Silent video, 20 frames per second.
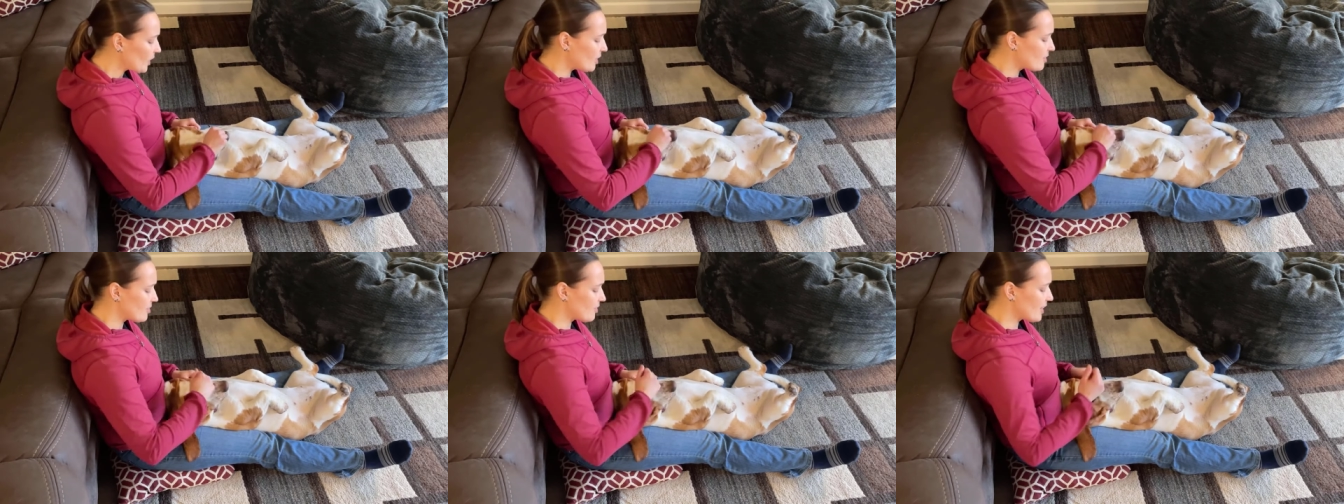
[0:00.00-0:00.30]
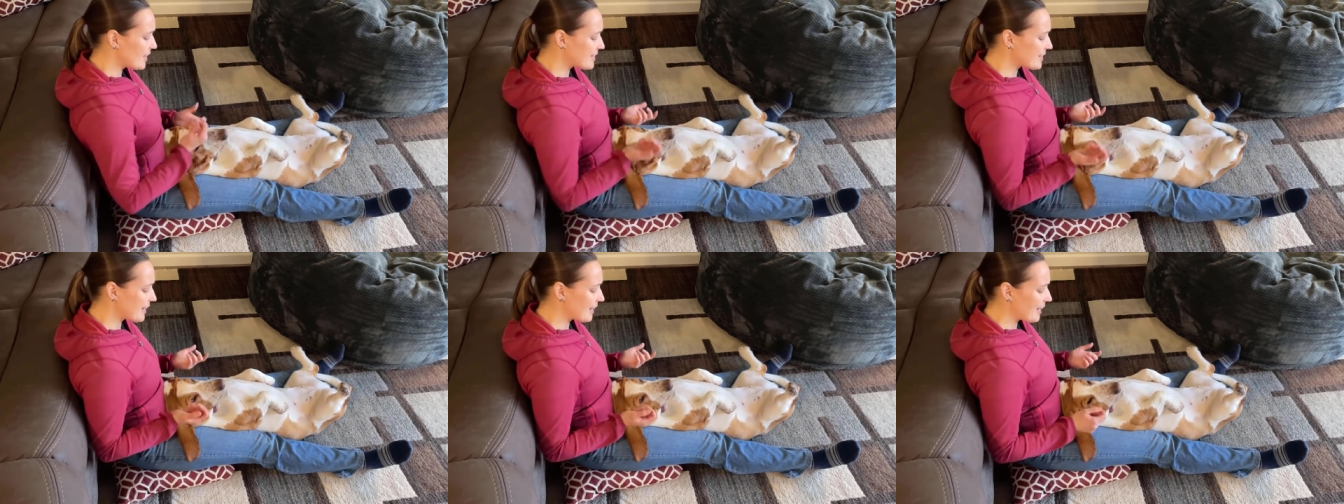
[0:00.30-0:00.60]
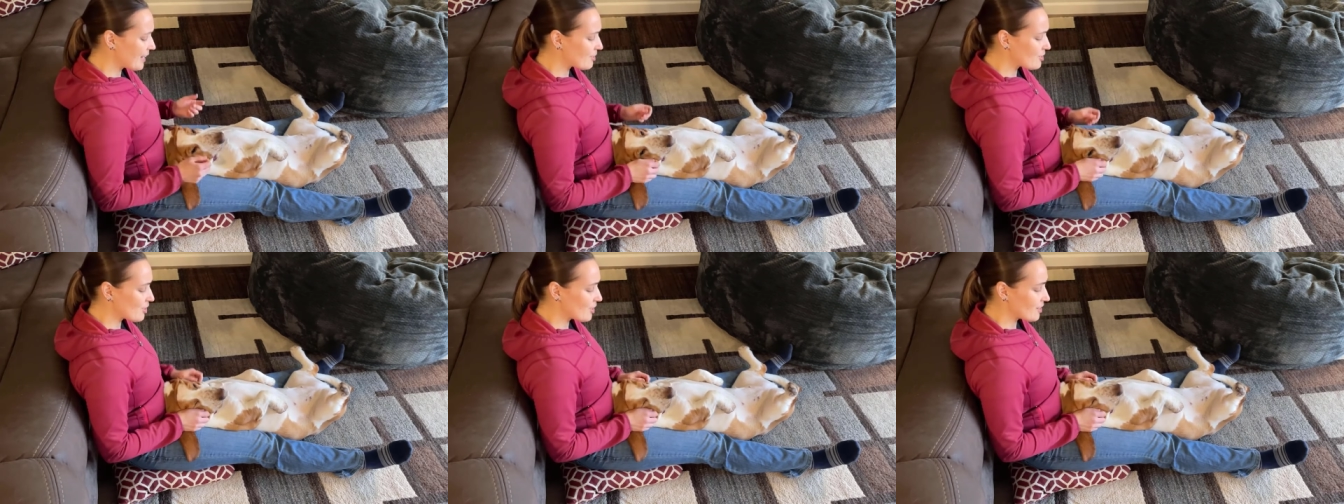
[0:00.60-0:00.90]
So that's kind
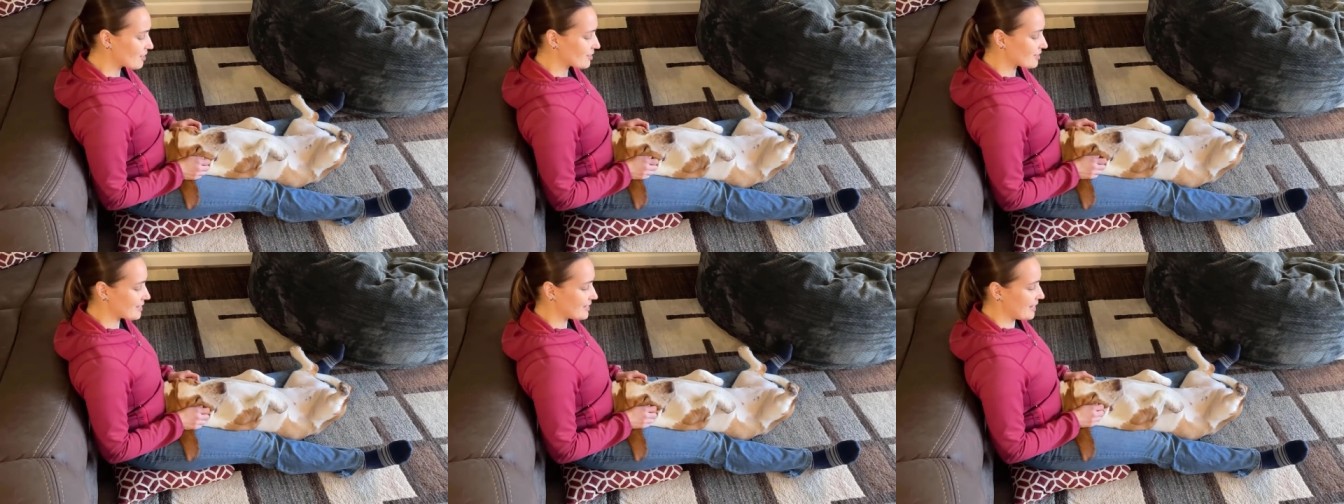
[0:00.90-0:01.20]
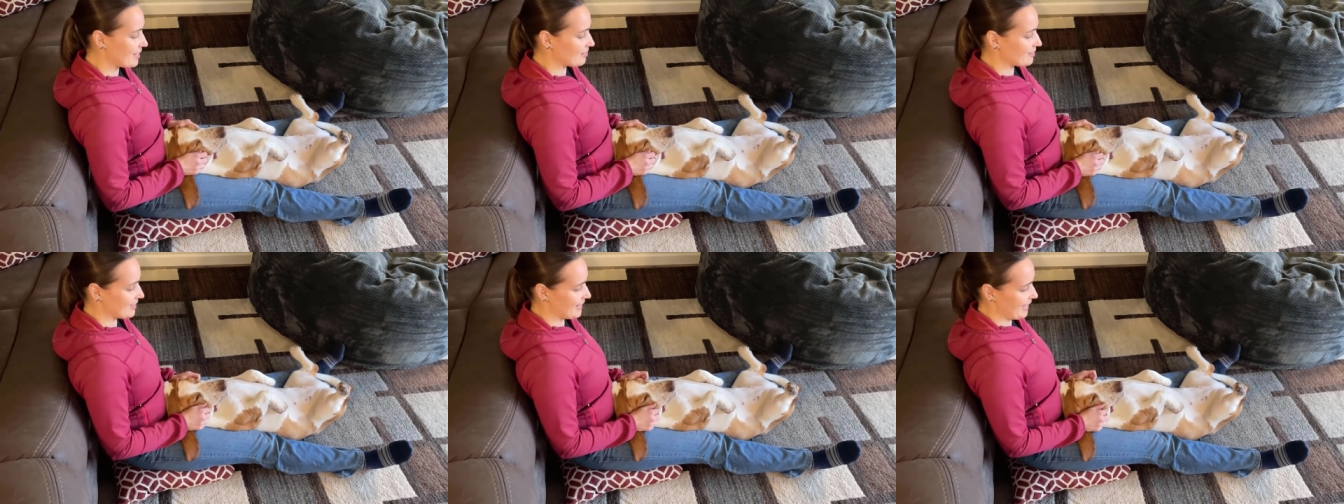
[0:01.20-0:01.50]
of how dogs' nails